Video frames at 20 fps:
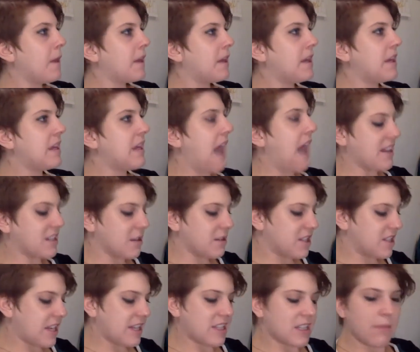He has
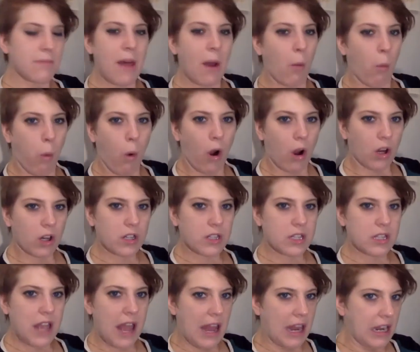a system that
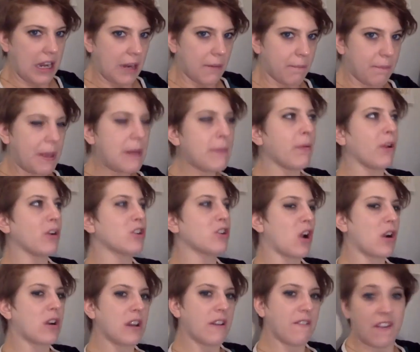works, and people are
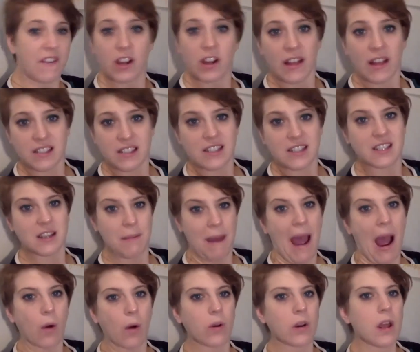starting to figure that system
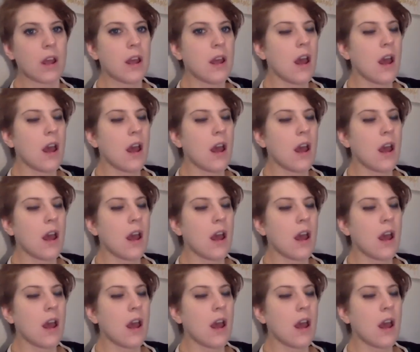out.